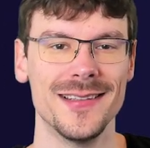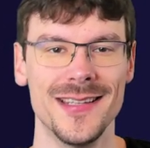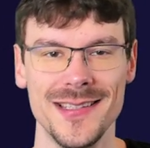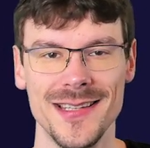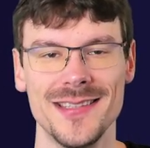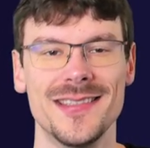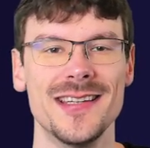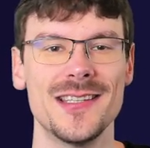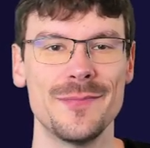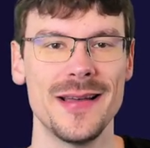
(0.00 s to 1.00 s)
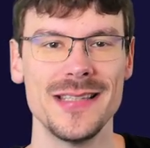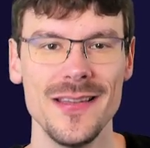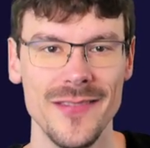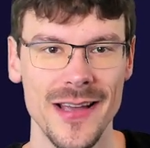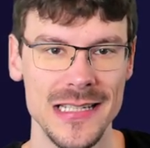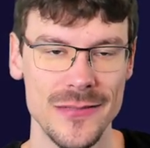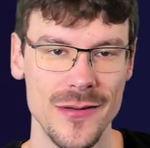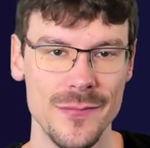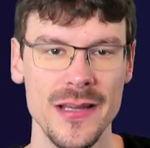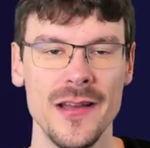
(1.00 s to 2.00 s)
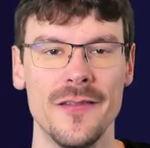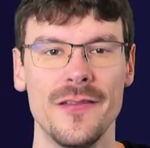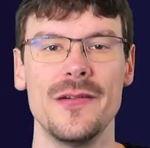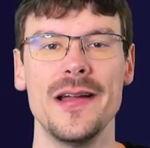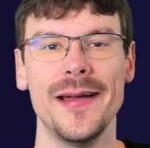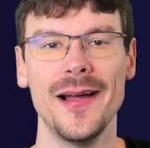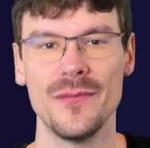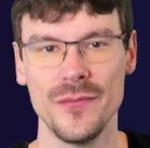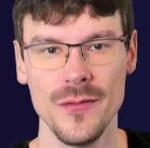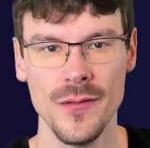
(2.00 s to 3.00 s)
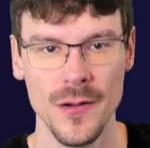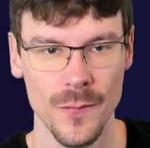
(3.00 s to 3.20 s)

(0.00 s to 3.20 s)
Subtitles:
This is this passive, and it will be very helpful